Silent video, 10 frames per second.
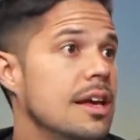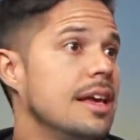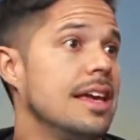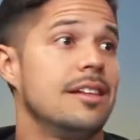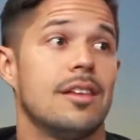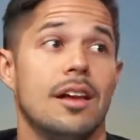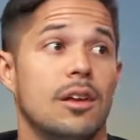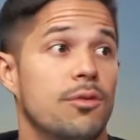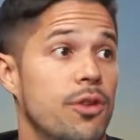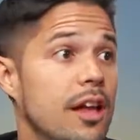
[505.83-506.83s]
Italy,
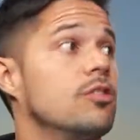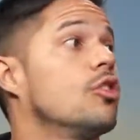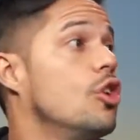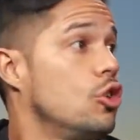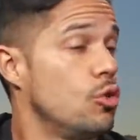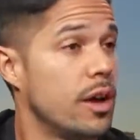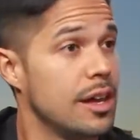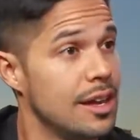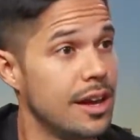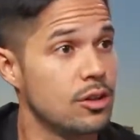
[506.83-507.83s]
France,
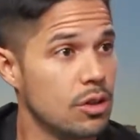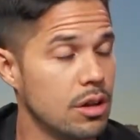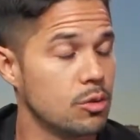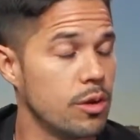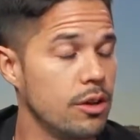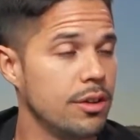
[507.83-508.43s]
UAE national as well.